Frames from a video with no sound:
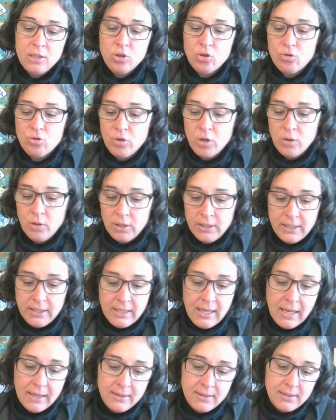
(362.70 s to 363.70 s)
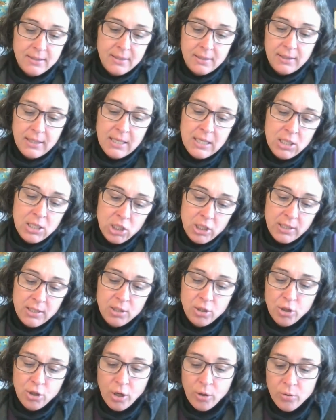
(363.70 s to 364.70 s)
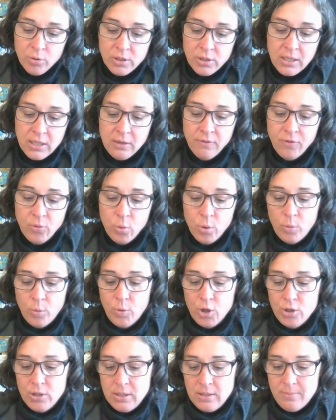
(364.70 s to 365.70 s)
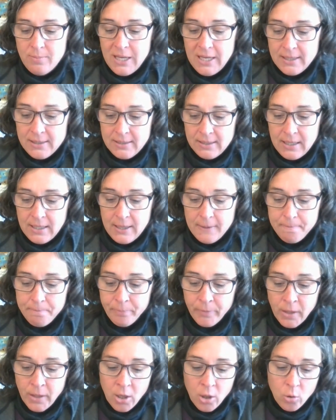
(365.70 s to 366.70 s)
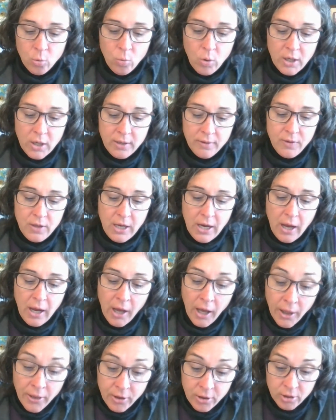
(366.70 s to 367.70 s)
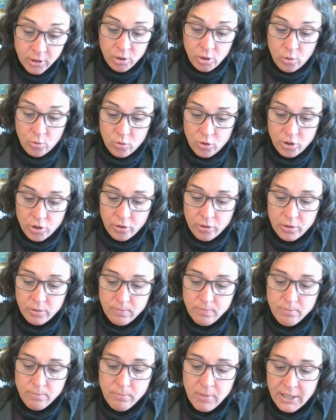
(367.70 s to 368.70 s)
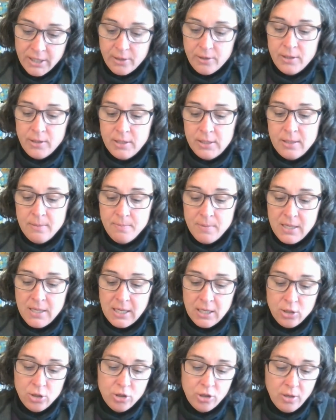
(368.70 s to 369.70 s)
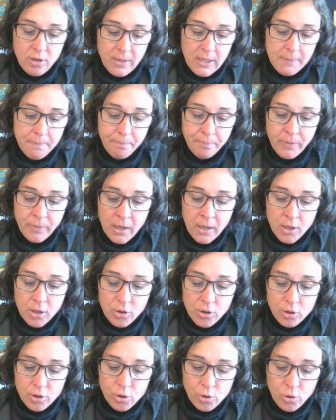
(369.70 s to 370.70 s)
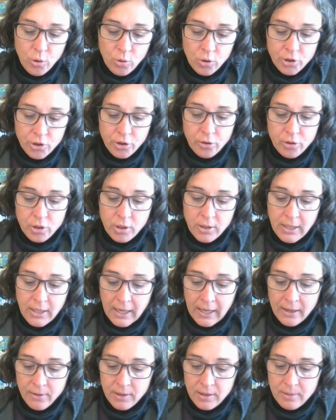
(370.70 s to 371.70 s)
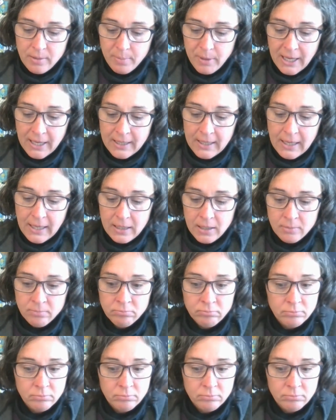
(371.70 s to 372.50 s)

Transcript: and struggled against the leashes, nosing forward to the basket. One of the other soldiers muttered something in German. The soldier took out the packet.